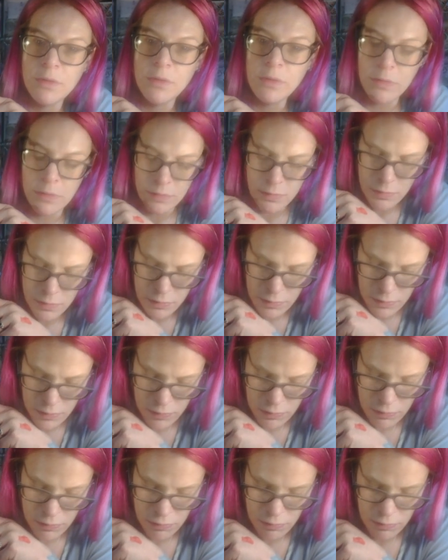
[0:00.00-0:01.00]

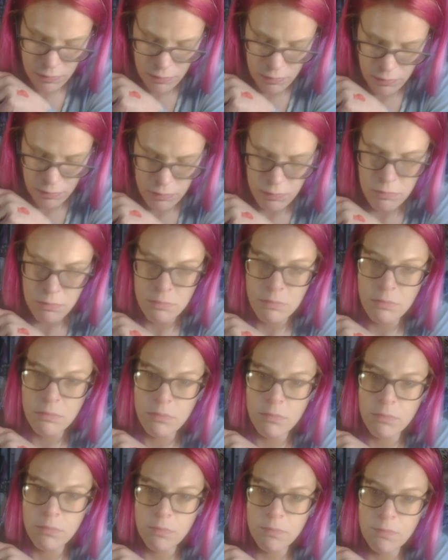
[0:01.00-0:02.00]

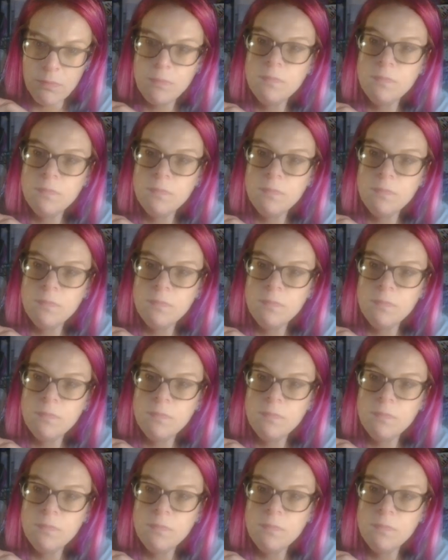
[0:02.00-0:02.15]
(silence)